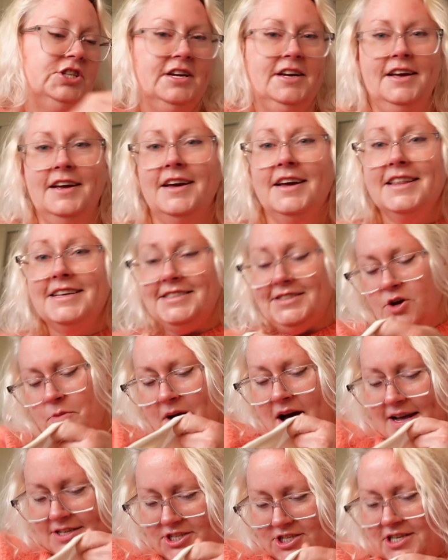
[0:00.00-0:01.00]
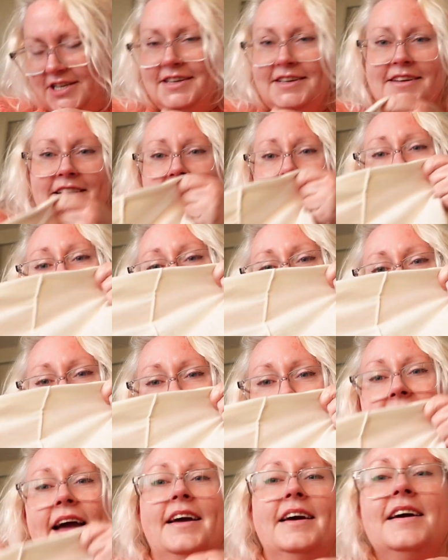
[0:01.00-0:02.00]
There's so much. I've got a big
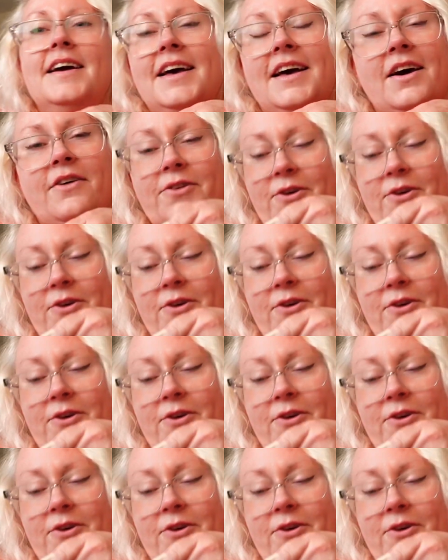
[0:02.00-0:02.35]
bag of